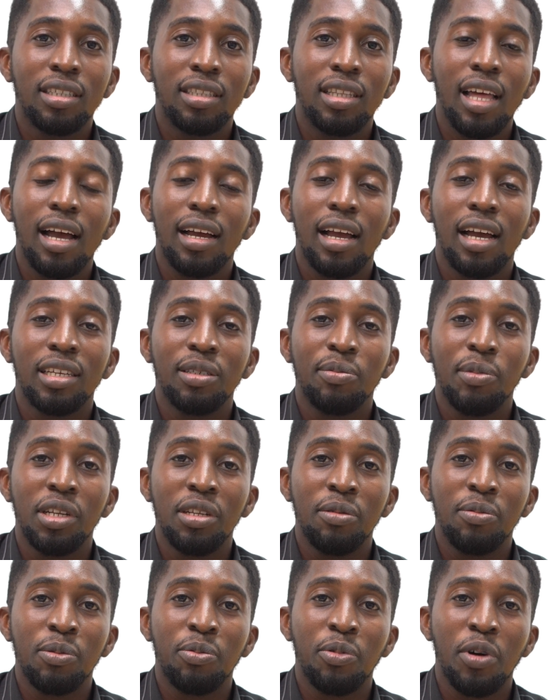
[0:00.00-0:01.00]
tag as
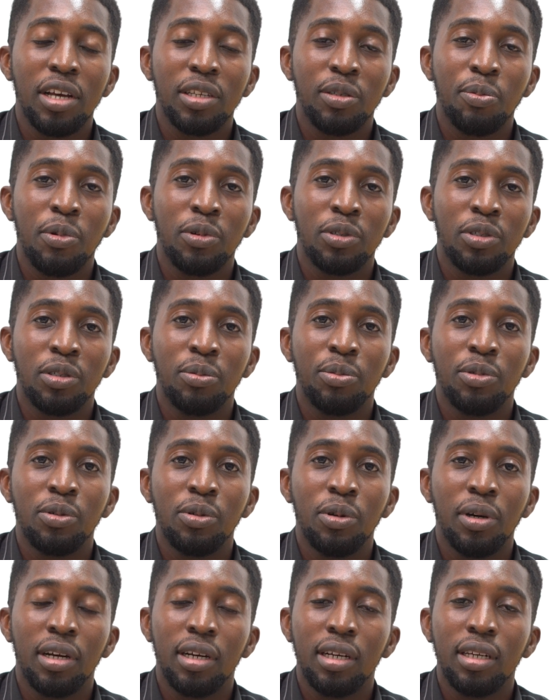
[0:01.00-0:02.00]
many people as possible
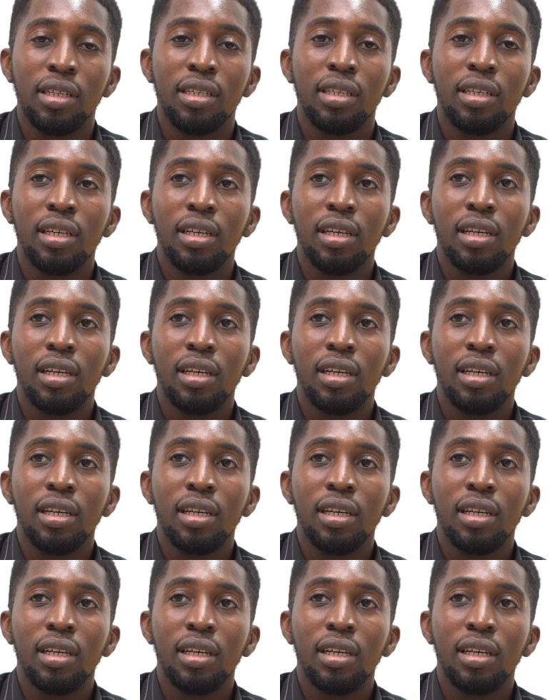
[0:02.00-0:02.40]
early.